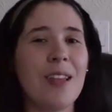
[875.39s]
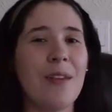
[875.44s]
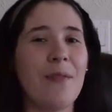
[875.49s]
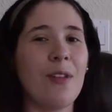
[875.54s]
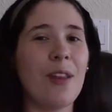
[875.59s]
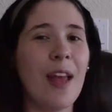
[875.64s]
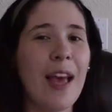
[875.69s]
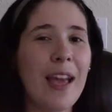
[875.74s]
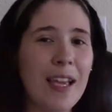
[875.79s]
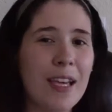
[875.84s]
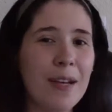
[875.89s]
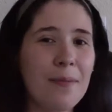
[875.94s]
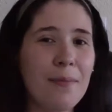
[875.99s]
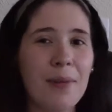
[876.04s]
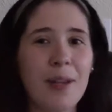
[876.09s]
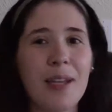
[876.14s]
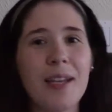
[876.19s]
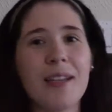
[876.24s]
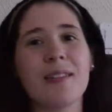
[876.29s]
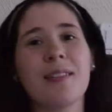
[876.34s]
If you like them,
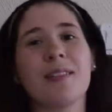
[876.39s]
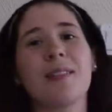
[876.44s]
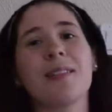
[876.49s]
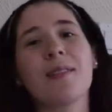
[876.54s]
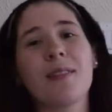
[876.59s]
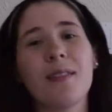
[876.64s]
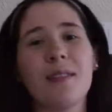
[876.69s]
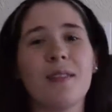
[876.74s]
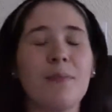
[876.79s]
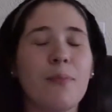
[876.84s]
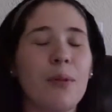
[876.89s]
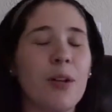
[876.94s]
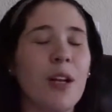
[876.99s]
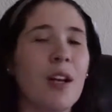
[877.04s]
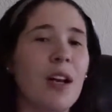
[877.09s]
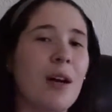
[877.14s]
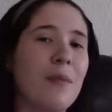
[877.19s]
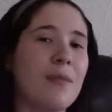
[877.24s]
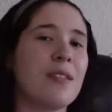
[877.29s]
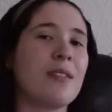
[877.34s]
please put a
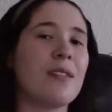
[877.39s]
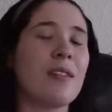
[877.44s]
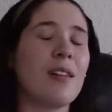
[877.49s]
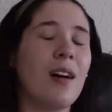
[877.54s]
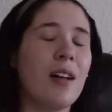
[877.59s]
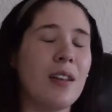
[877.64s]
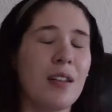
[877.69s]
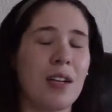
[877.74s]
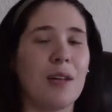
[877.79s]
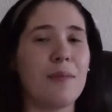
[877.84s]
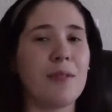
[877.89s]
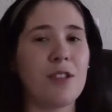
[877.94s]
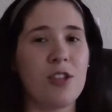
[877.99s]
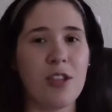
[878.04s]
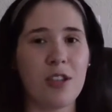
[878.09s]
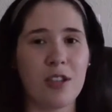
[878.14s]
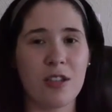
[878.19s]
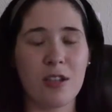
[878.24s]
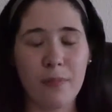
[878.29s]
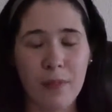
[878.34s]
comment on the comment
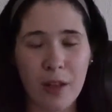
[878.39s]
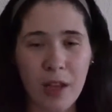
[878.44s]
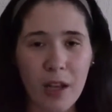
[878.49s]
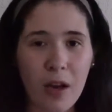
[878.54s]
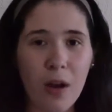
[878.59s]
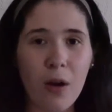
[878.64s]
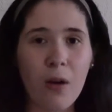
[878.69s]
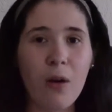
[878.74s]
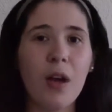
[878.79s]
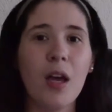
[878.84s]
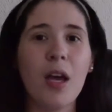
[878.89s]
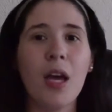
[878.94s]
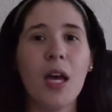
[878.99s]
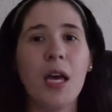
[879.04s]
section below.